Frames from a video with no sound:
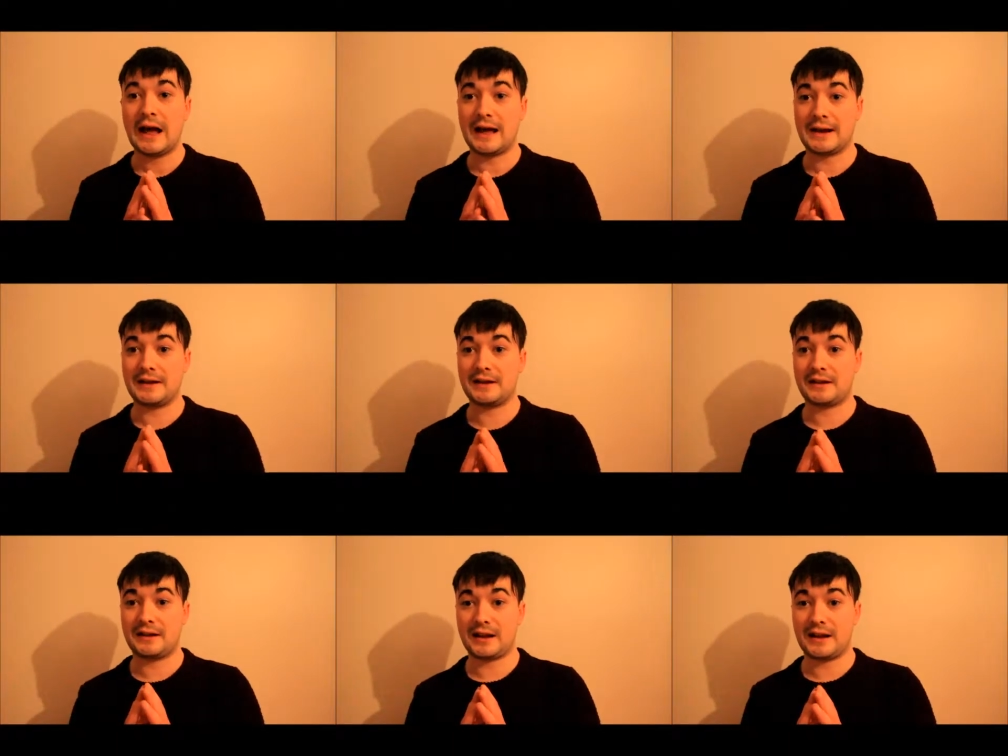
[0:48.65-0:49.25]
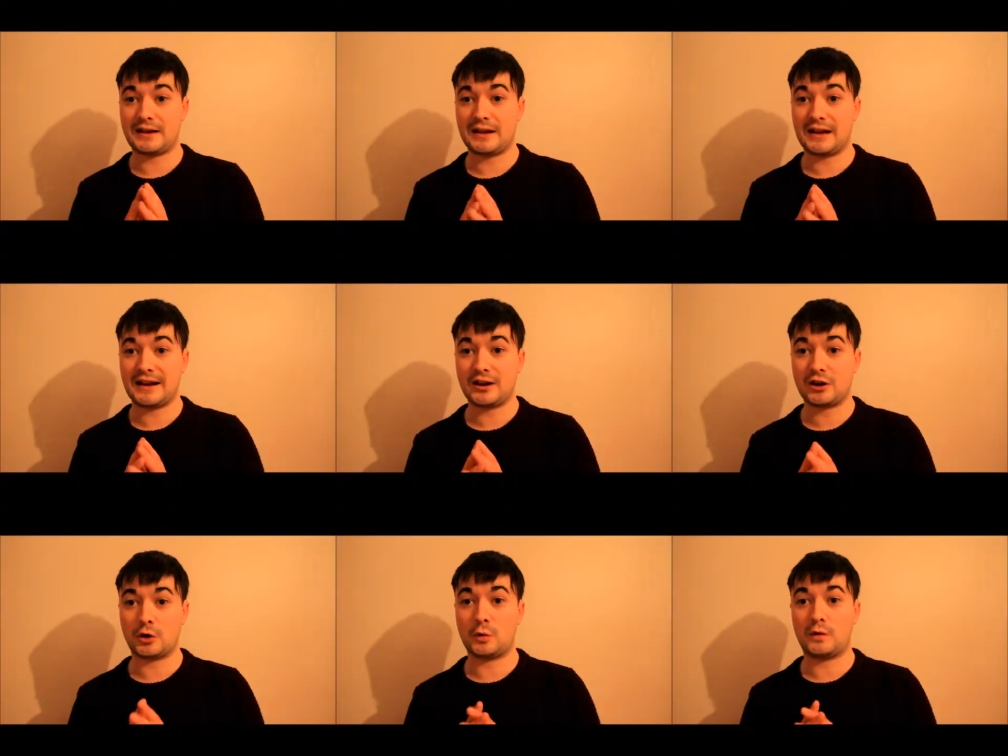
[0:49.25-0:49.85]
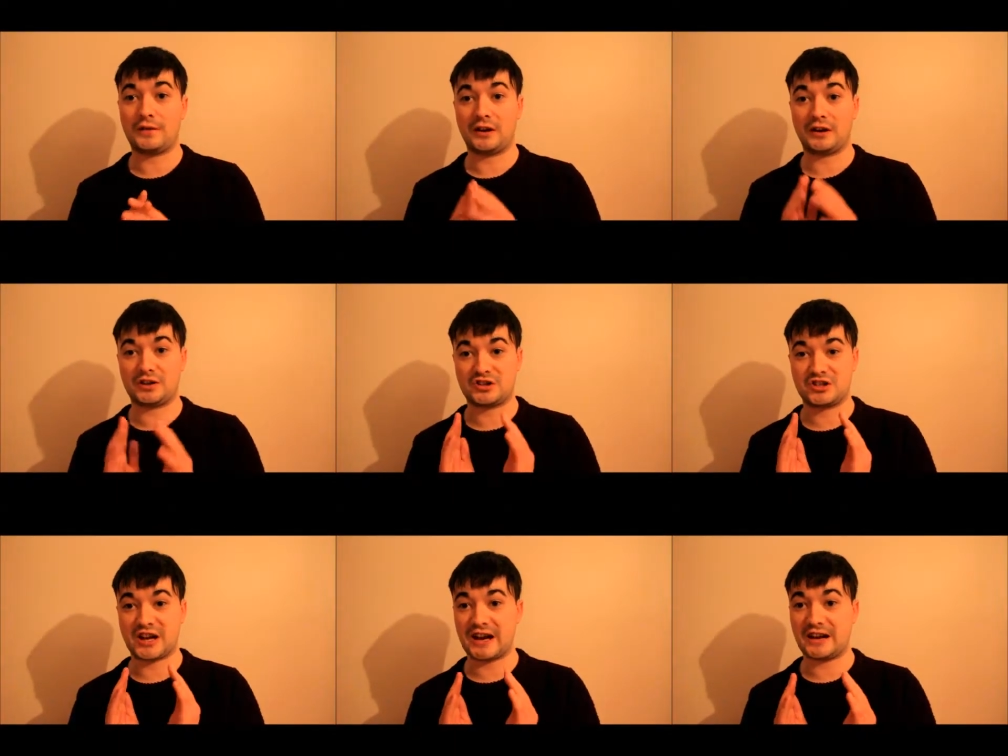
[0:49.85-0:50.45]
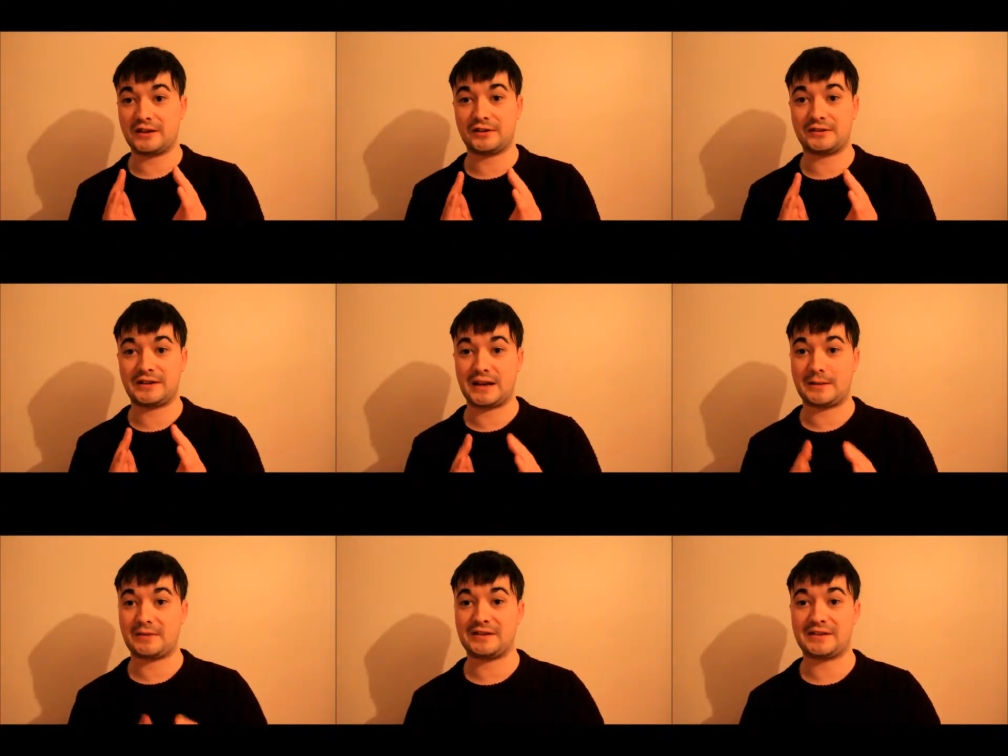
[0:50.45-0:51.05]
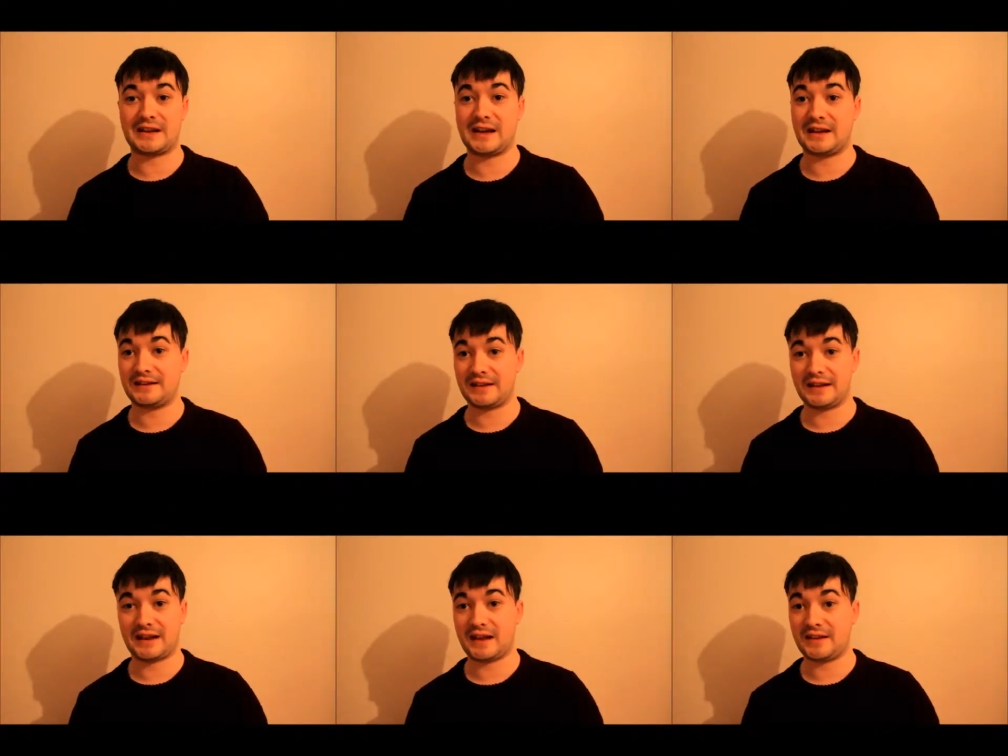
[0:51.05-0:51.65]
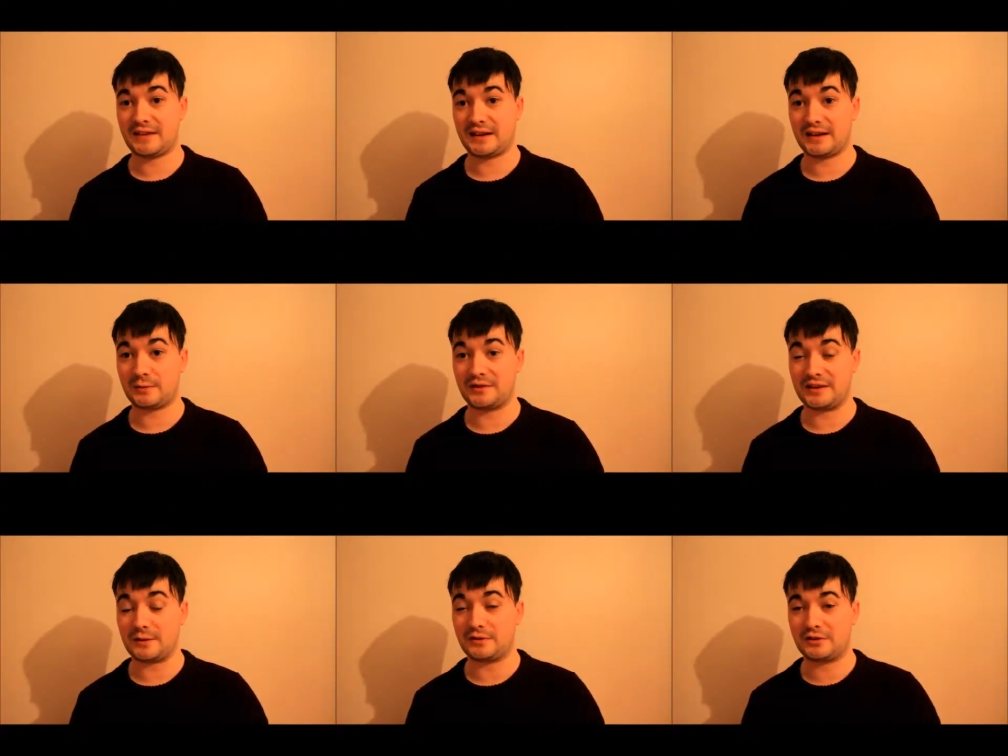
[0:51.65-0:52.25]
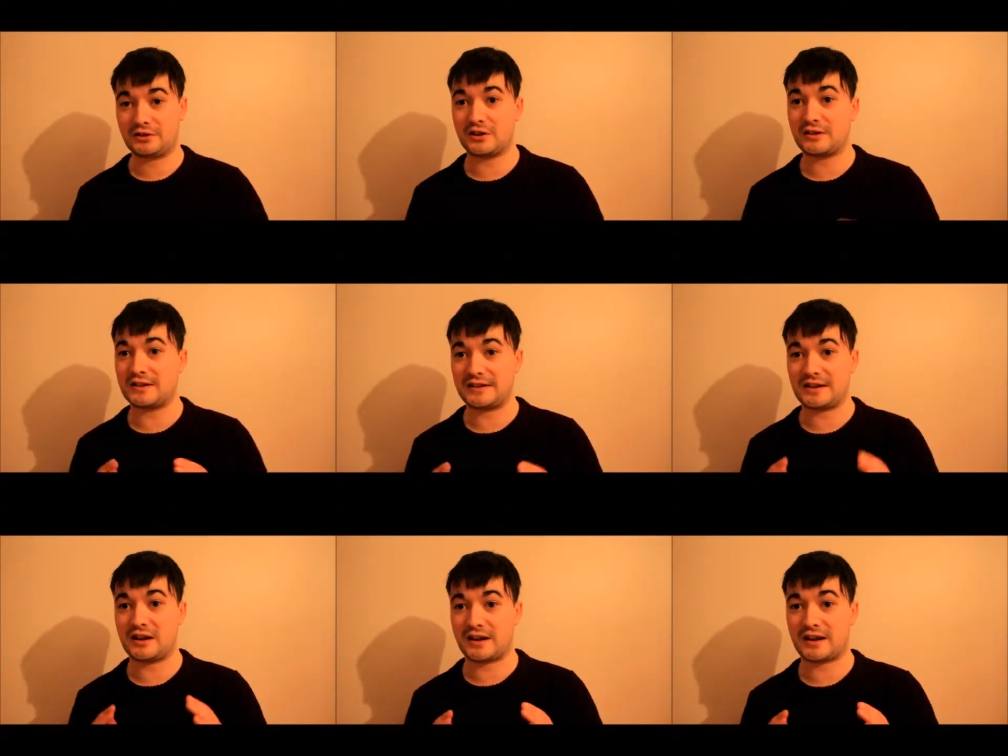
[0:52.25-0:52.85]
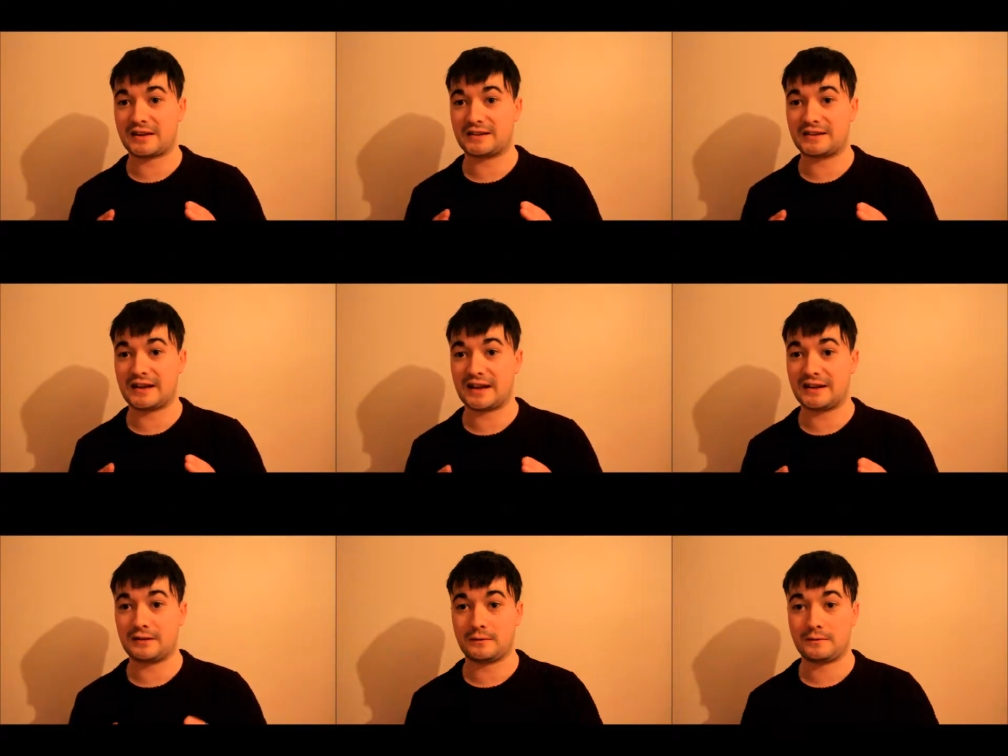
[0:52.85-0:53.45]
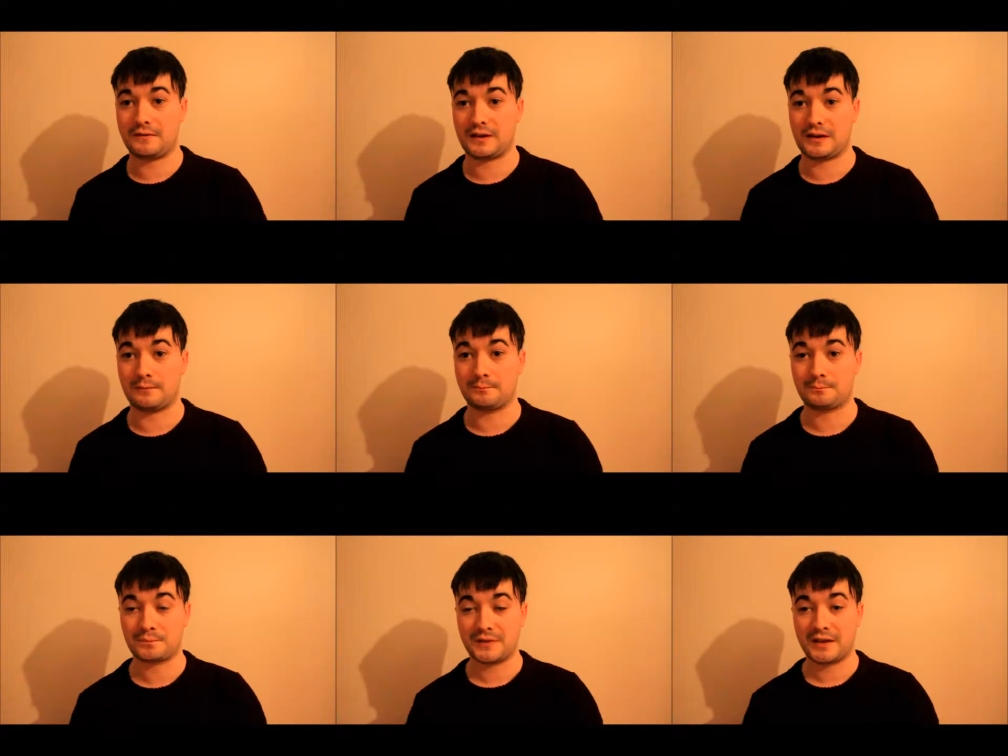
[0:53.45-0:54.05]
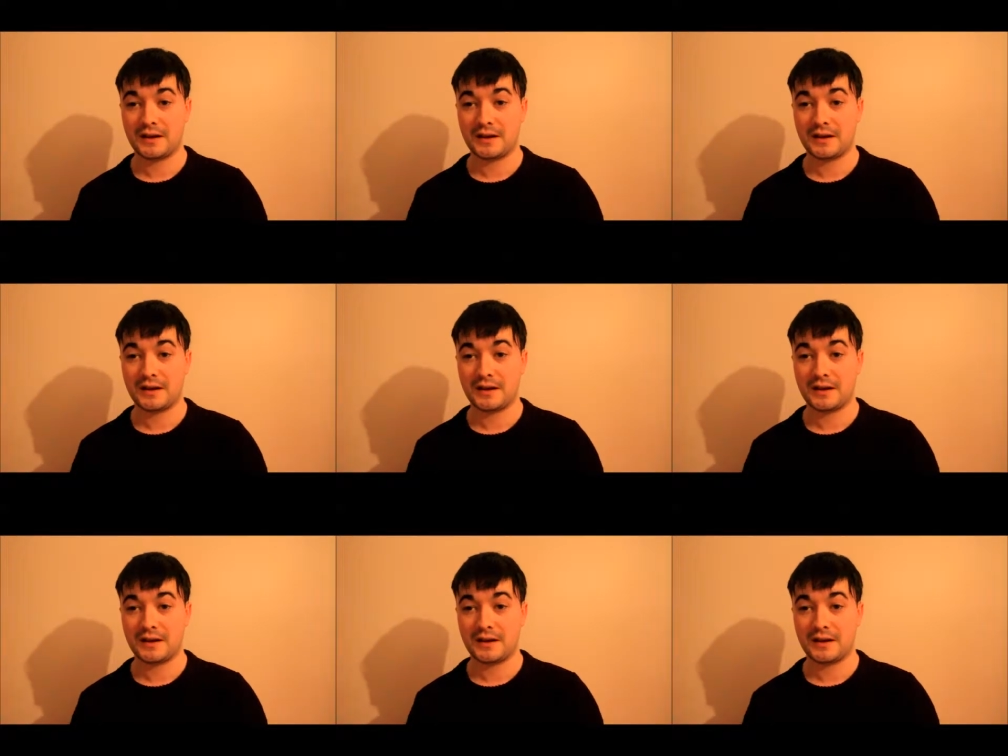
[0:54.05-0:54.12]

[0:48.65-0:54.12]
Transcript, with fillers: and, uh, and letting go of all her childhood demons. And like I think it was it was good to see her get standalone film.